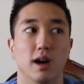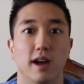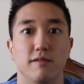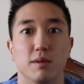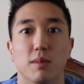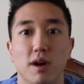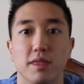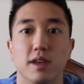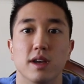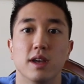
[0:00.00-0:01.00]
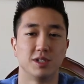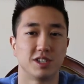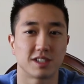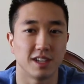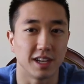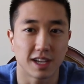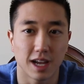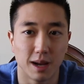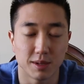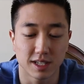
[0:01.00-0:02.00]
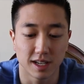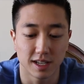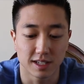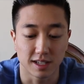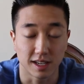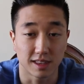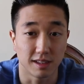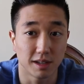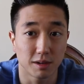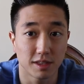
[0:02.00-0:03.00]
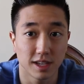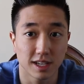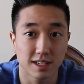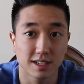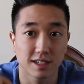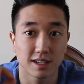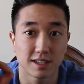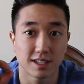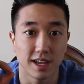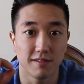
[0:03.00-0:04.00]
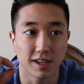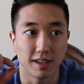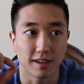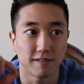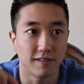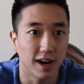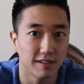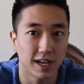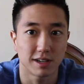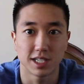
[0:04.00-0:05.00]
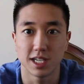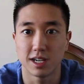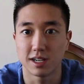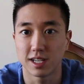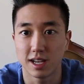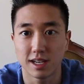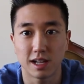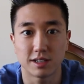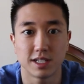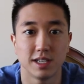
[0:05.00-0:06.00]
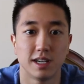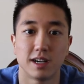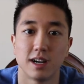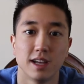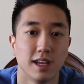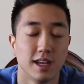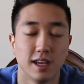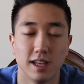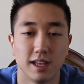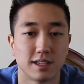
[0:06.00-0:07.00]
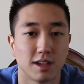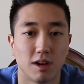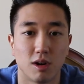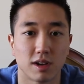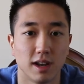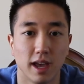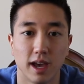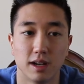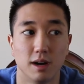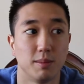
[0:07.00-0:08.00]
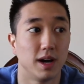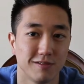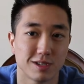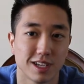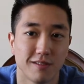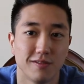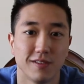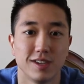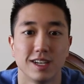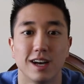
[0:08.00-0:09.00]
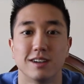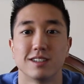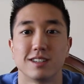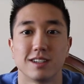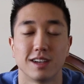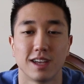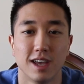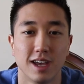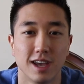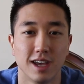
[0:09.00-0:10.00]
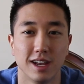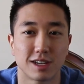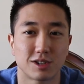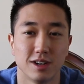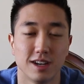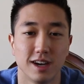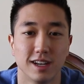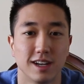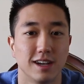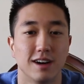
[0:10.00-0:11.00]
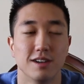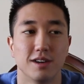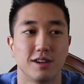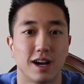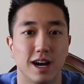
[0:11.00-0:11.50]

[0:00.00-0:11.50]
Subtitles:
every month. It's just like common sense, like the little things, saving like $5 here, $10 here, that's all gonna add up. If you save $15, it's like an extra night at another